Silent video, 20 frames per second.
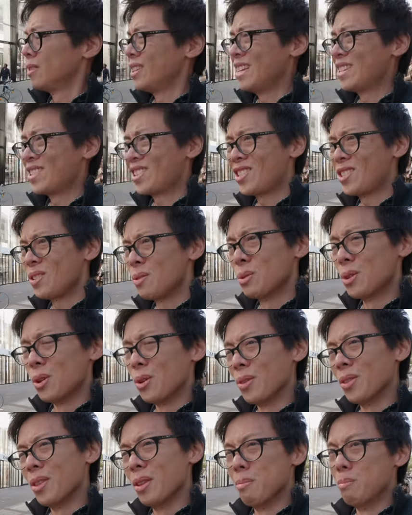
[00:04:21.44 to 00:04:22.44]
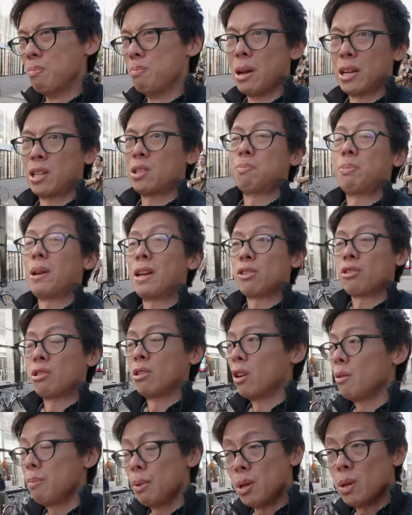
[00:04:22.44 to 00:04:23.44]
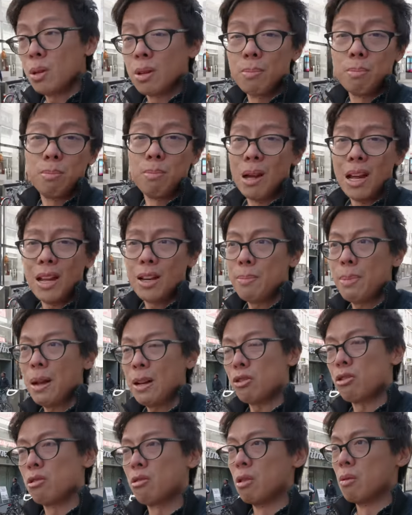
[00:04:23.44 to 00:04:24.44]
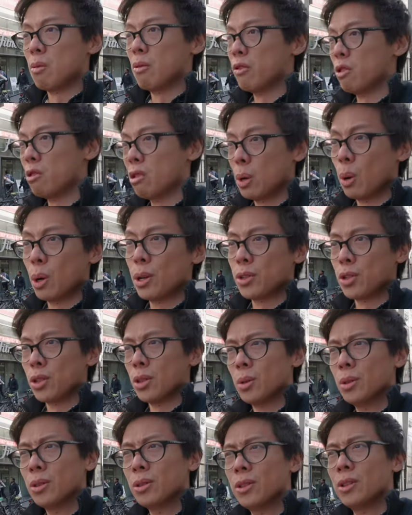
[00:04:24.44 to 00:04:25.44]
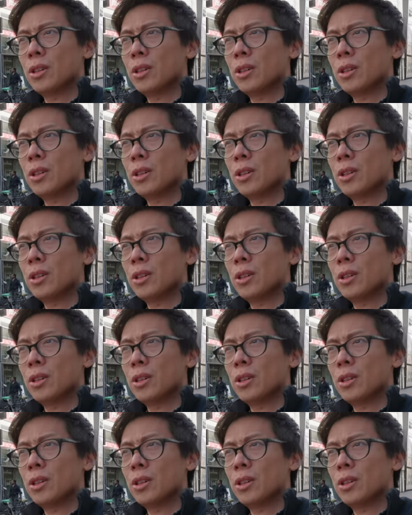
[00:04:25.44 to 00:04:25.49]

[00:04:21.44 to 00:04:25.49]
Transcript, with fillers: It's still not the best battery life, but you can add a battery grip if you really want to.